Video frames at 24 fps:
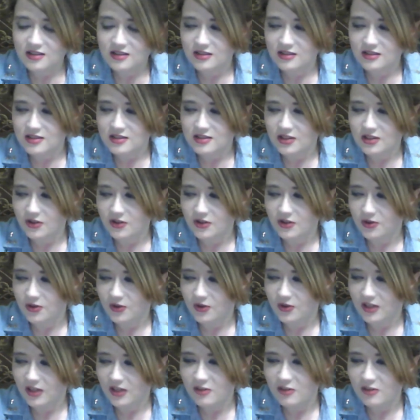
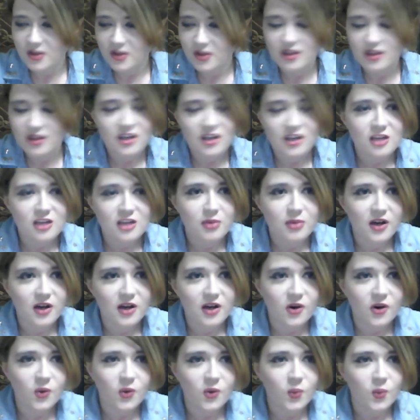So I've been thinking
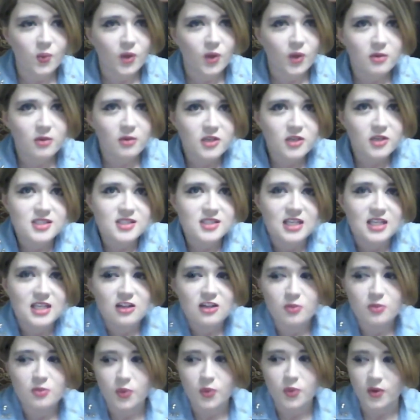about what I'm going to say to
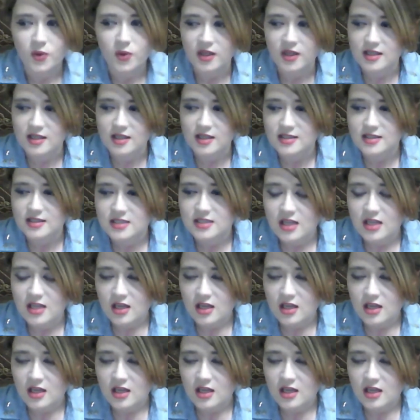the boys.